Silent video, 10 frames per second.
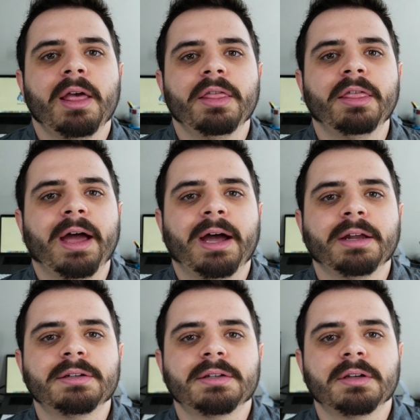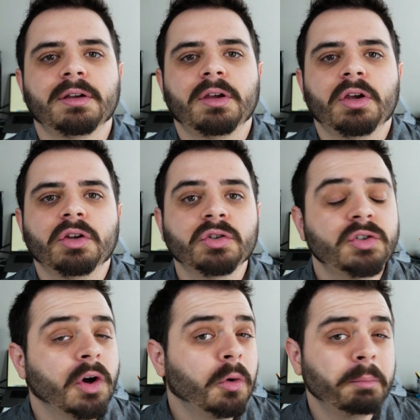that
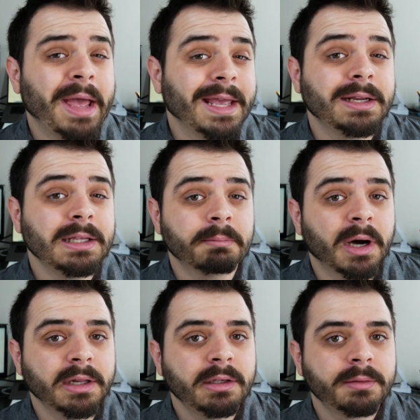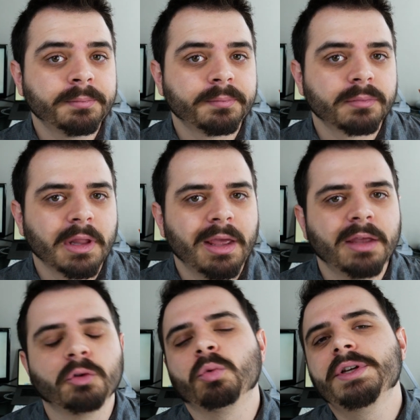don't pay any money.
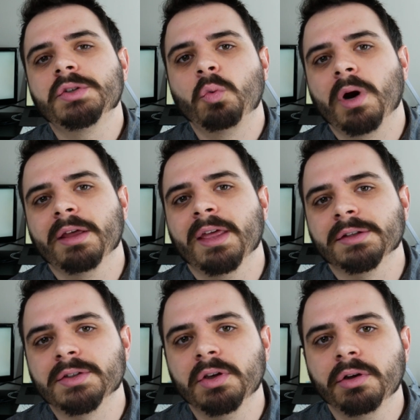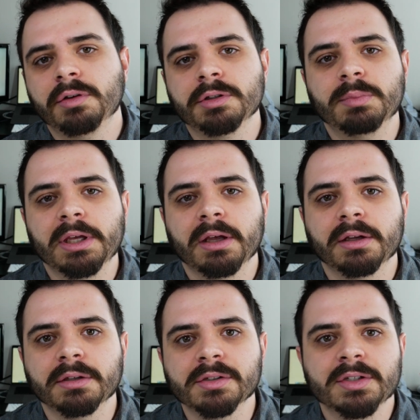And the reason why that's good is
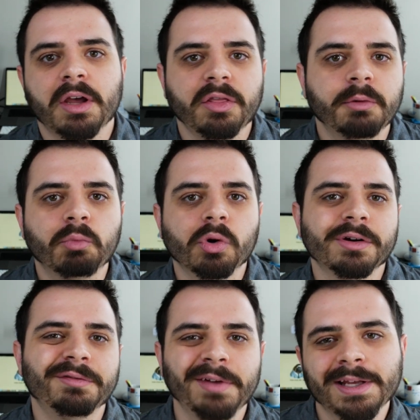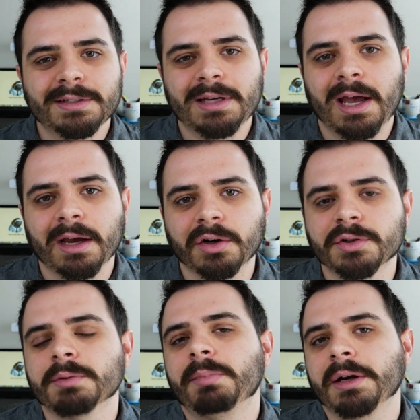because the more advanced
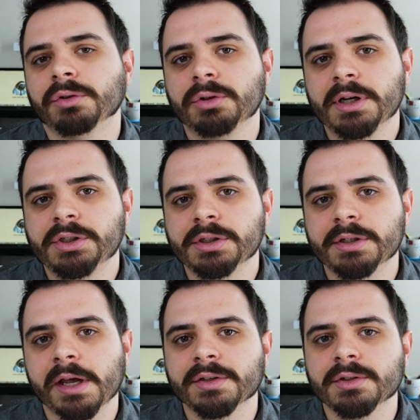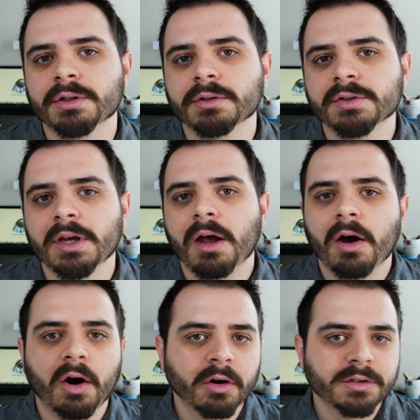hackers and penetration testers
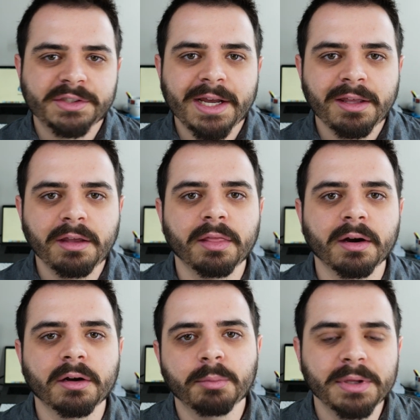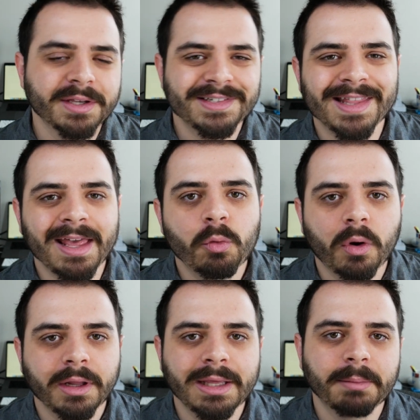aren't checking there because they
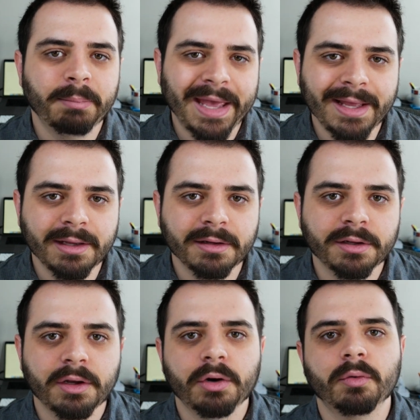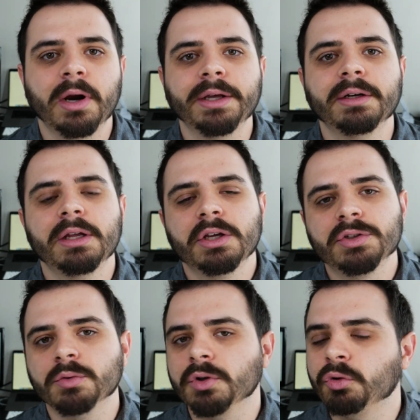want to get paid, right?
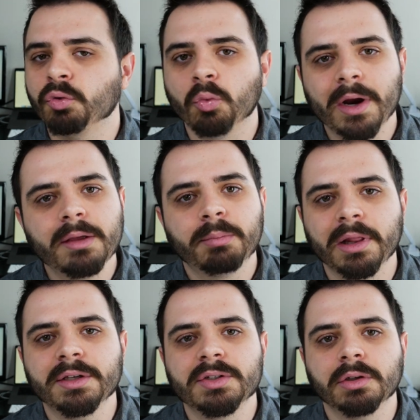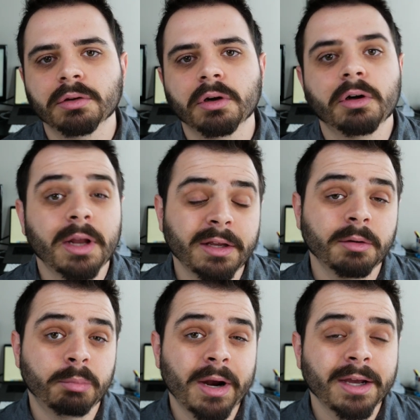So it's a great place to learn and
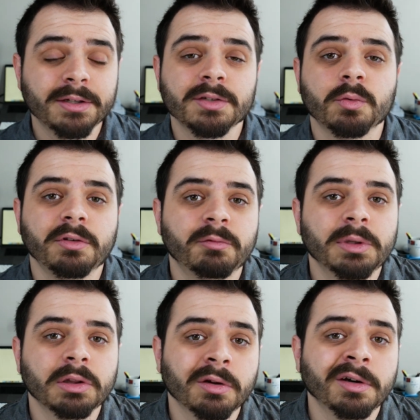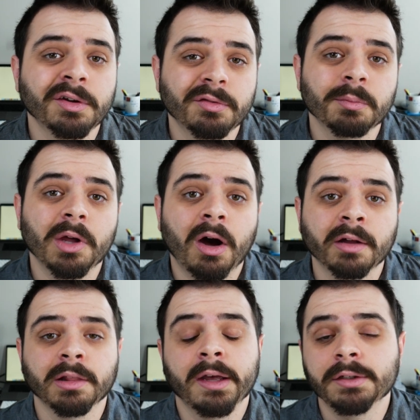to practice what you've been learning from the
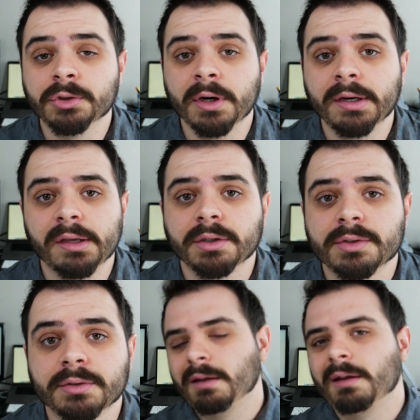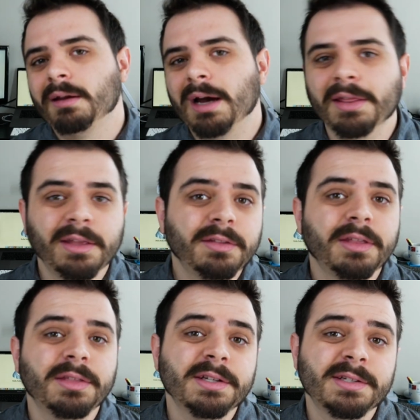online trainings. I think
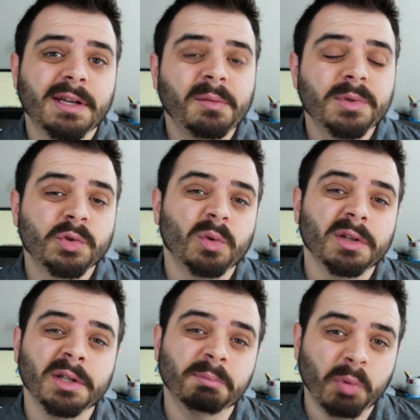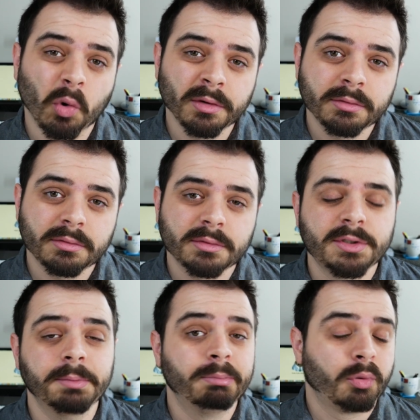that this step is really important
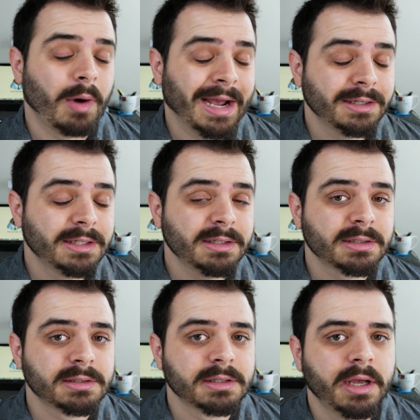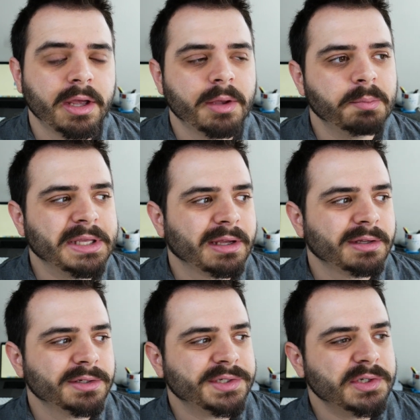to practice
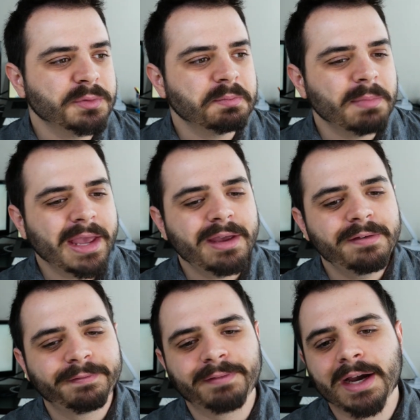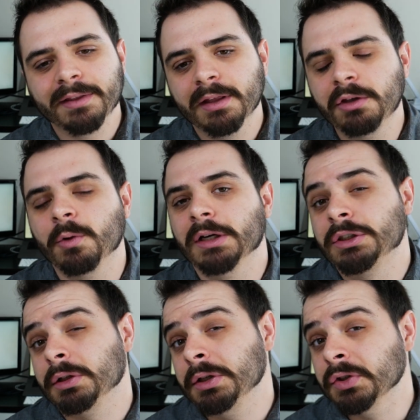because you may find that you
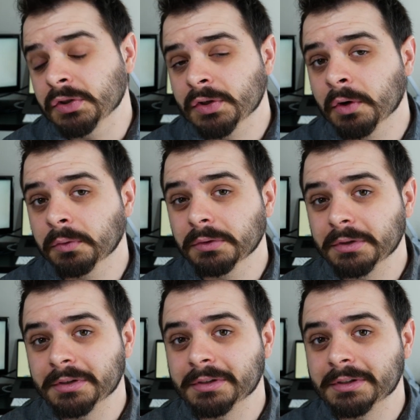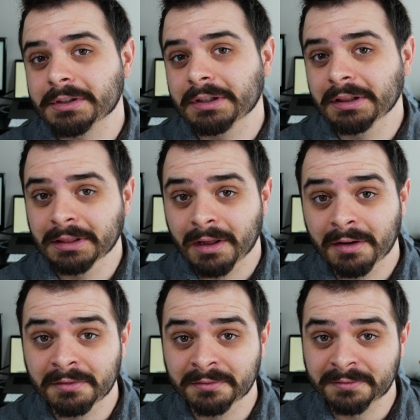actually don't
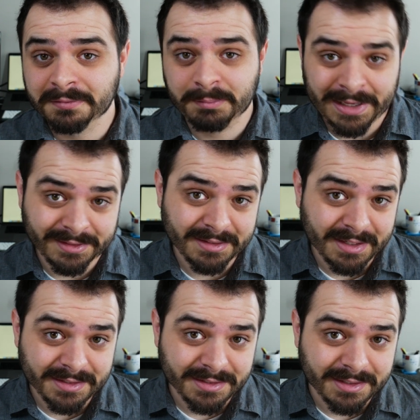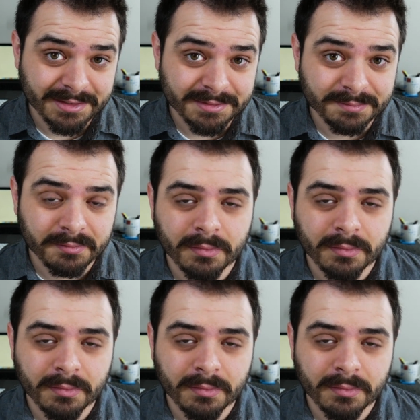love pen testing.